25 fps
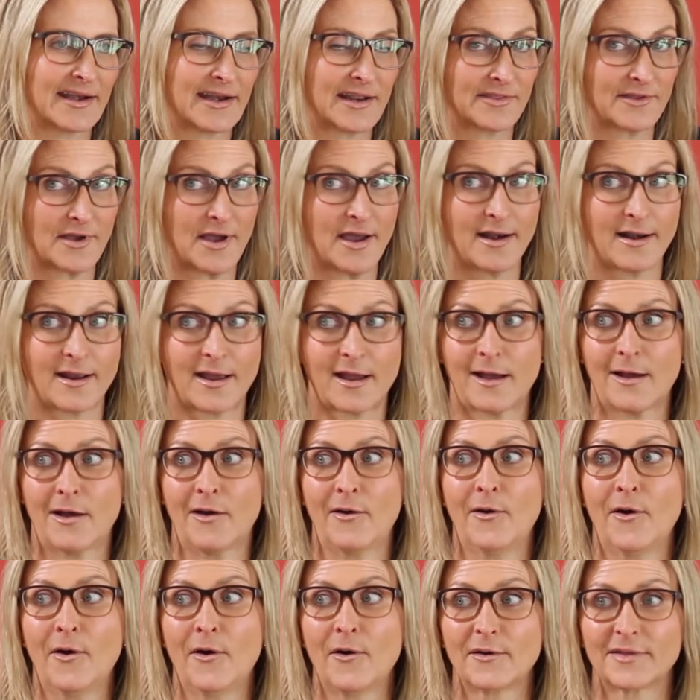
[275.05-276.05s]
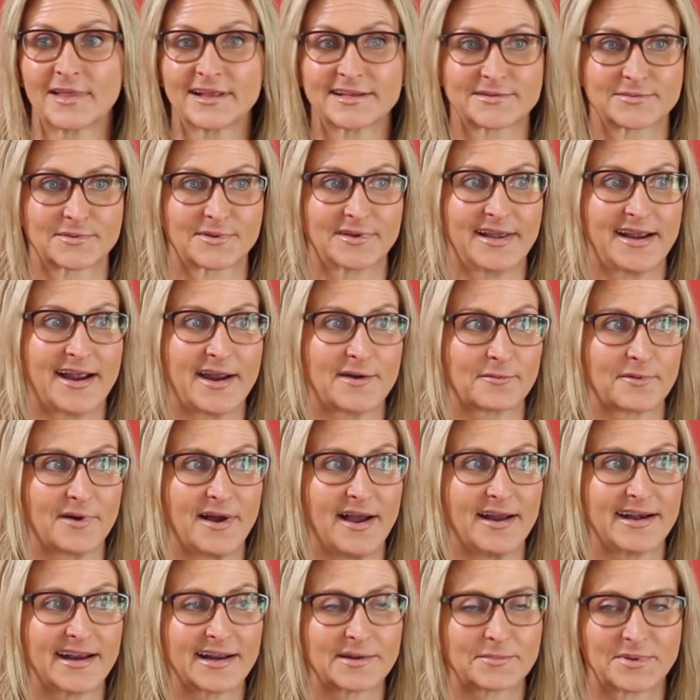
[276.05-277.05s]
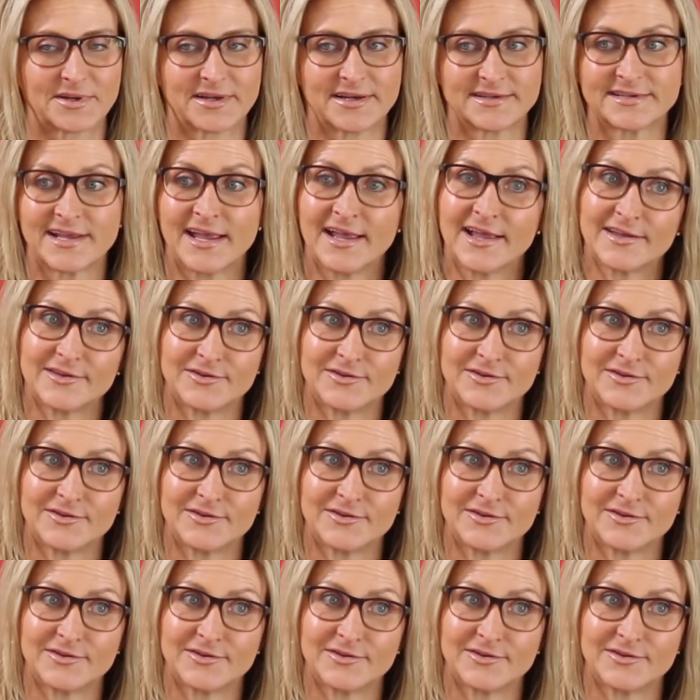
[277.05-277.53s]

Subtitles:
I thought, oh, that's really ironic because